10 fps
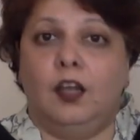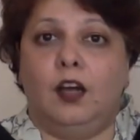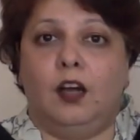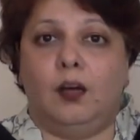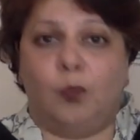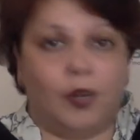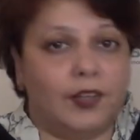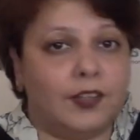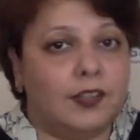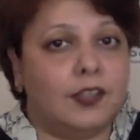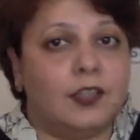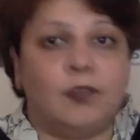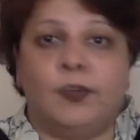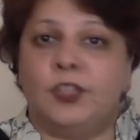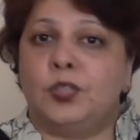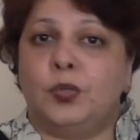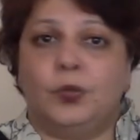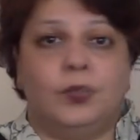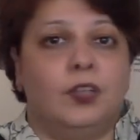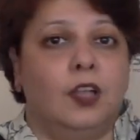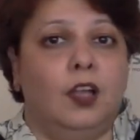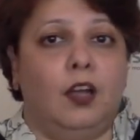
volatility ratios,